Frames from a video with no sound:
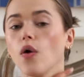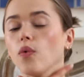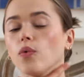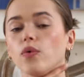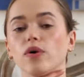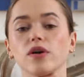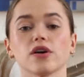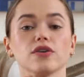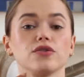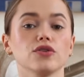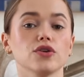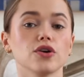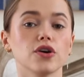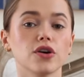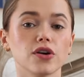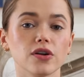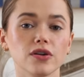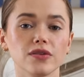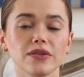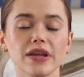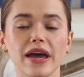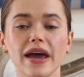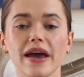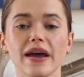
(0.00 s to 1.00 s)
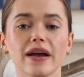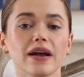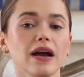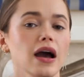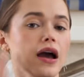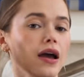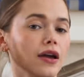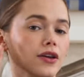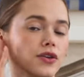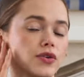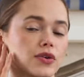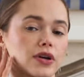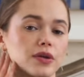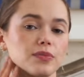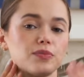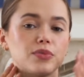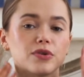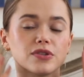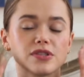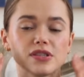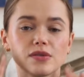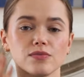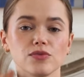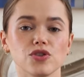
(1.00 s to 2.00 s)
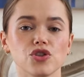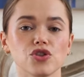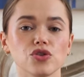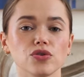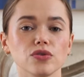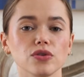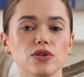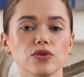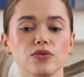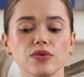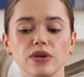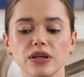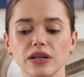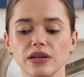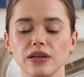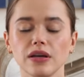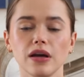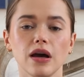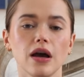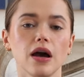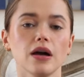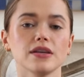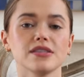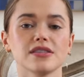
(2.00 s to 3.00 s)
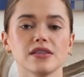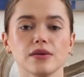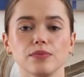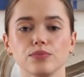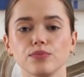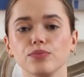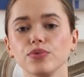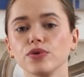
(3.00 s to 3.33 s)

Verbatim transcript: with a turtleneck, you can put some jewelry, some